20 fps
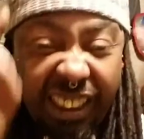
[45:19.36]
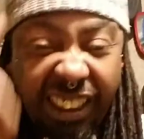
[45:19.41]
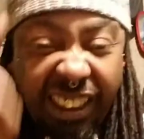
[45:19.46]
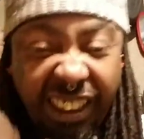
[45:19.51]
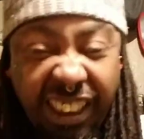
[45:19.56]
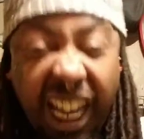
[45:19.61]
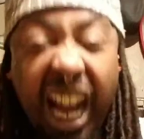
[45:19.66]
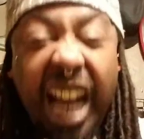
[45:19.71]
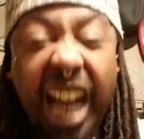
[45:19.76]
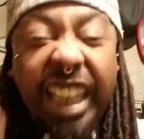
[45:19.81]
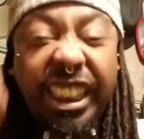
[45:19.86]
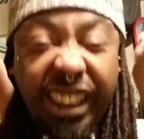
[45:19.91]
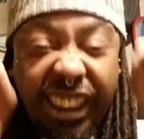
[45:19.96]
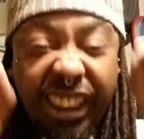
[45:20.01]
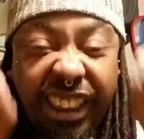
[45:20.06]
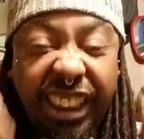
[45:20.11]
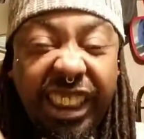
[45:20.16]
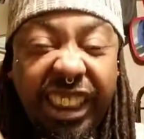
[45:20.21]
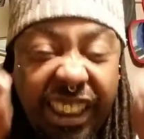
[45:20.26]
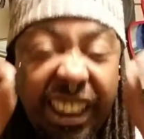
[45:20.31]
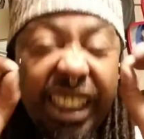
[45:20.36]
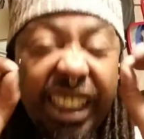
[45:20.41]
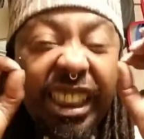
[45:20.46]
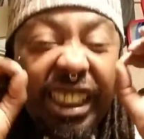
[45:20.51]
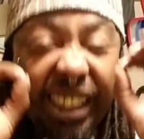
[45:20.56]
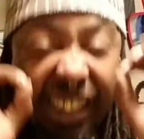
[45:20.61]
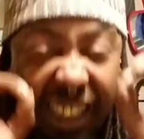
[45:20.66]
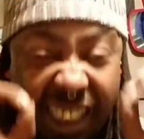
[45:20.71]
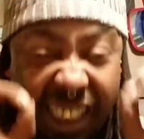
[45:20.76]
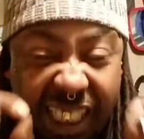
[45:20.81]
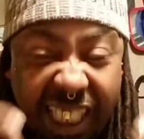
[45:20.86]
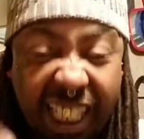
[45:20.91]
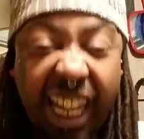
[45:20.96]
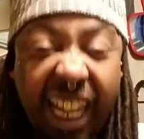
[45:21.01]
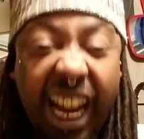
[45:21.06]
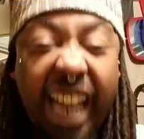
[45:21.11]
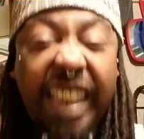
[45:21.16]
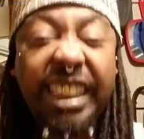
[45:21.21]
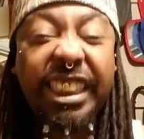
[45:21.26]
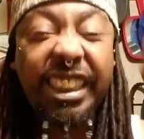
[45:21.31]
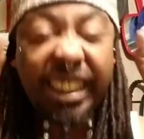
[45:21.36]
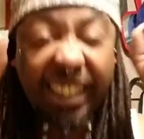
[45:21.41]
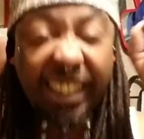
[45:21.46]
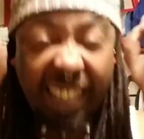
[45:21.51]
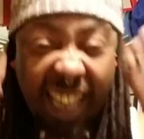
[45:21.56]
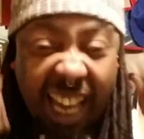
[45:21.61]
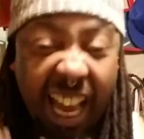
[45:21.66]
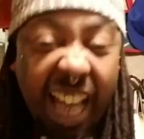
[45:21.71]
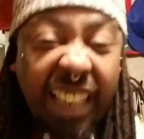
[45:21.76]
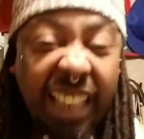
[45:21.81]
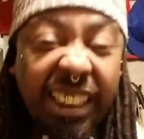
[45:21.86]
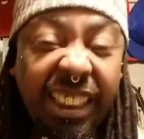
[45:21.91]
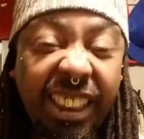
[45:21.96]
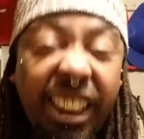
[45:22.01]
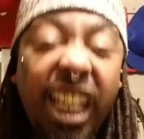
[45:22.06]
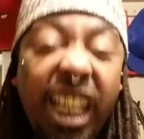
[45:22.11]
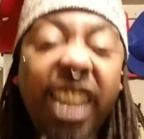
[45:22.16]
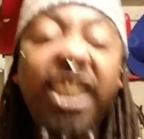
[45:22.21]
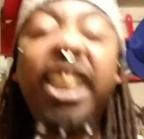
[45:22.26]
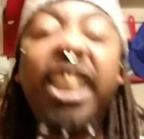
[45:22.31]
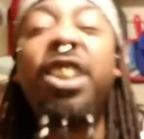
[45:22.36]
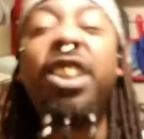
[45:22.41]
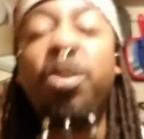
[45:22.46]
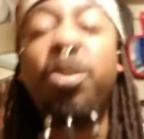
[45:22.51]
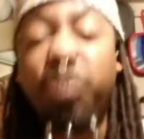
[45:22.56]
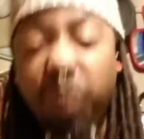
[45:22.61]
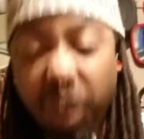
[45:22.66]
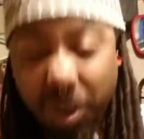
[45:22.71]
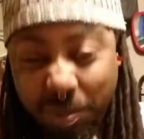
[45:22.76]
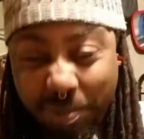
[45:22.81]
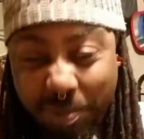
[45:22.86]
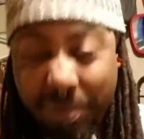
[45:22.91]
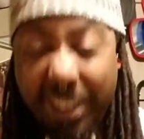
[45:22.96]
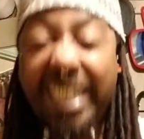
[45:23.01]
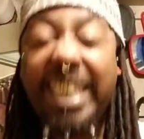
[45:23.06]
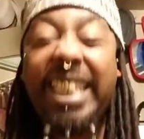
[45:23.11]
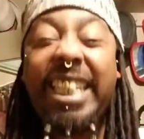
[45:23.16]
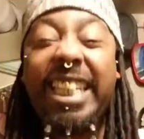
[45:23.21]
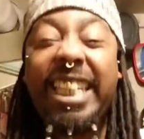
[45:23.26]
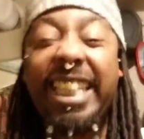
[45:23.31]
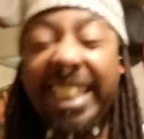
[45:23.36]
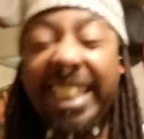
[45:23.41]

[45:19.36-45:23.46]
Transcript: God, Jesus the Christ, has done it for me.